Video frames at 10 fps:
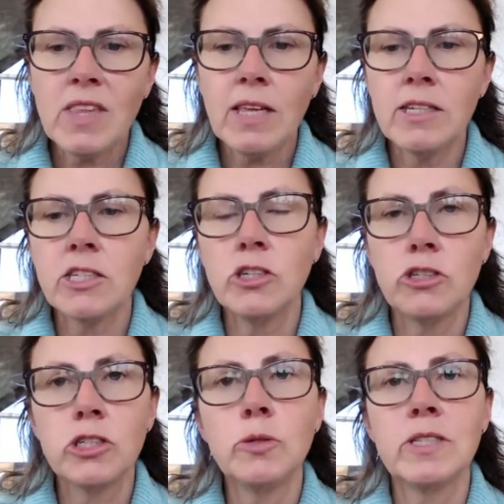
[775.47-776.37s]
so you
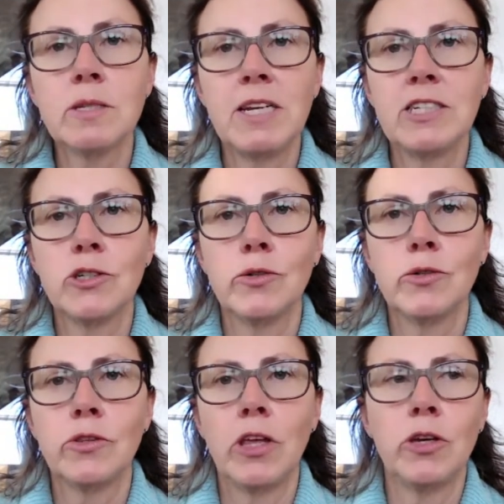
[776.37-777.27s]
do want to make sure
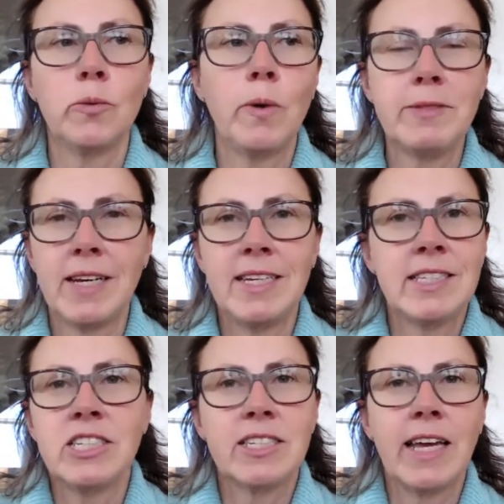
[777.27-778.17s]
that your website isn't
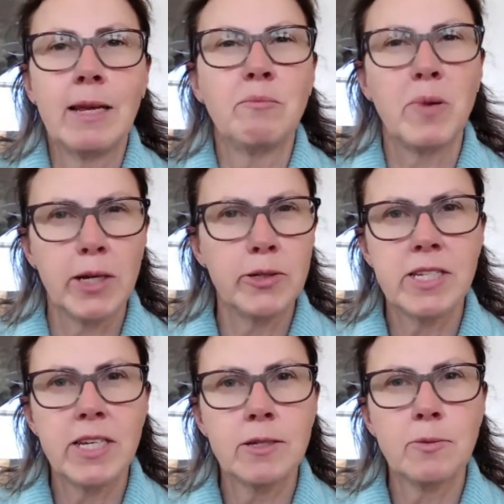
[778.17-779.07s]
just getting
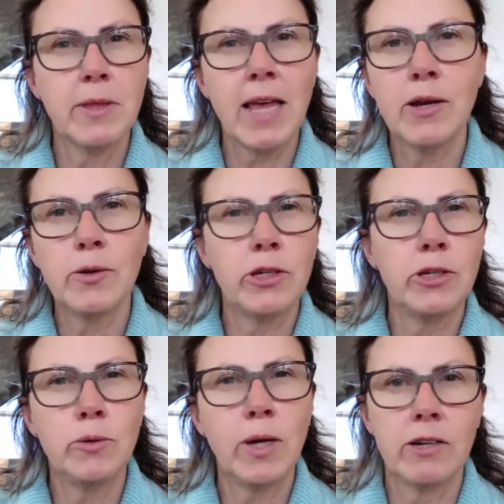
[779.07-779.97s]
bloated without
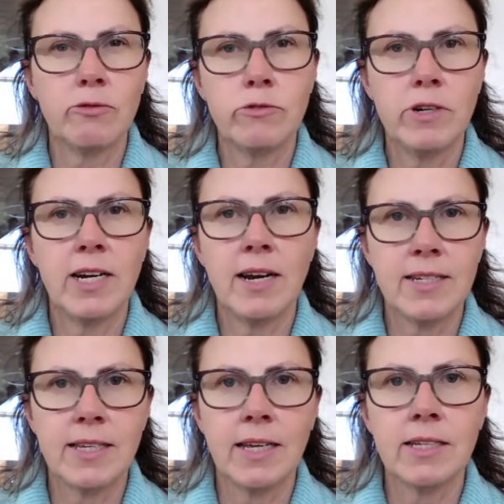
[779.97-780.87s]
you kind of
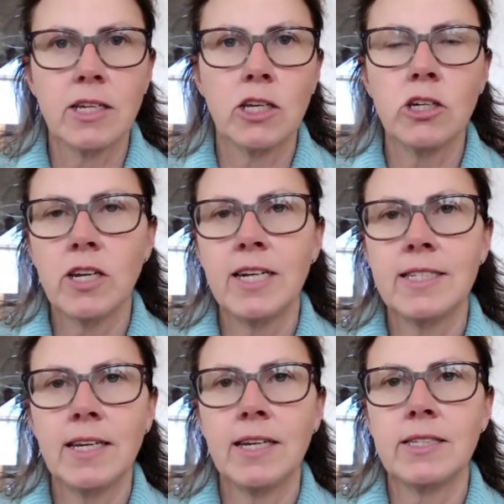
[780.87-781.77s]
realizing. It's a good
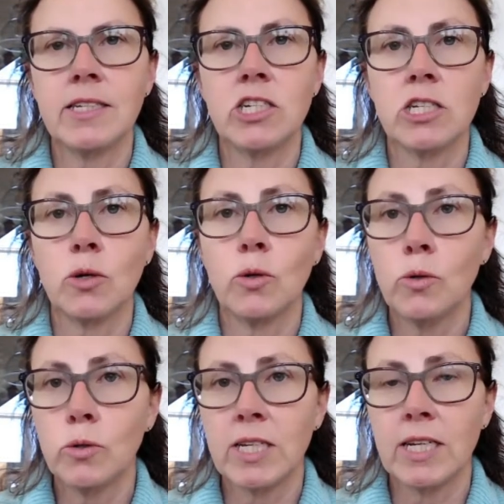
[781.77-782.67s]
idea to just
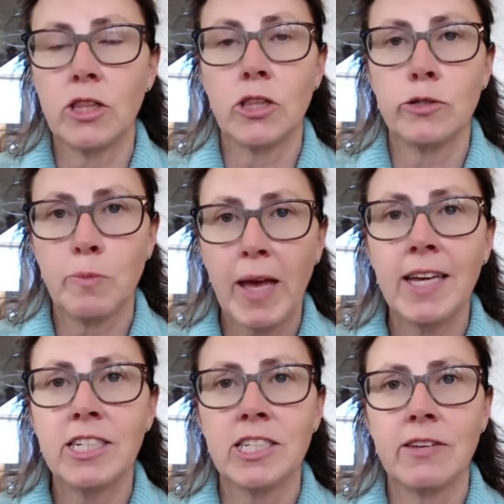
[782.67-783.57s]
audit those
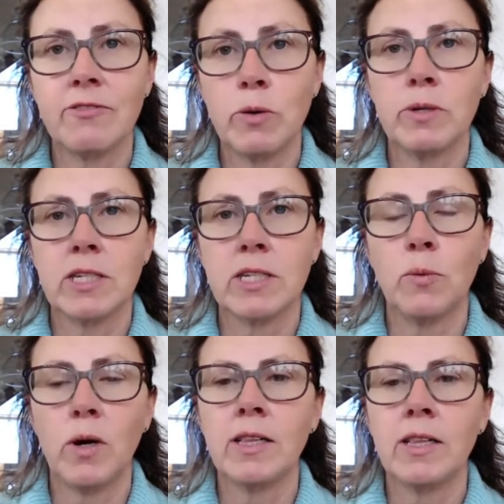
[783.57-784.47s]
pages every once in a
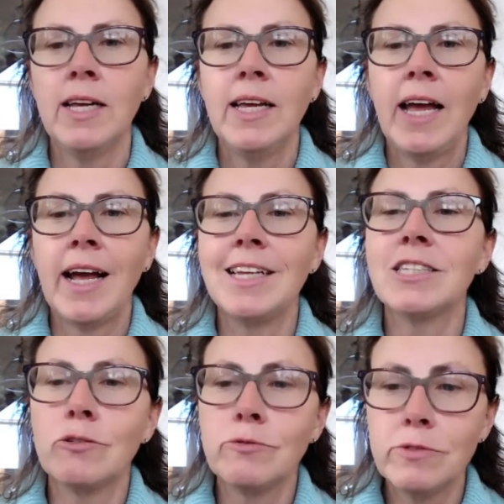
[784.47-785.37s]
while. And it's
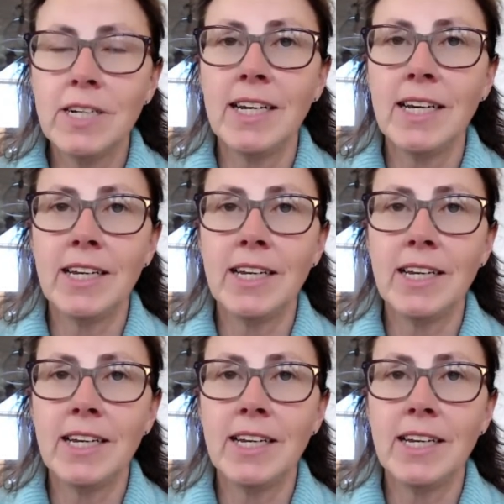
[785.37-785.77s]
a really good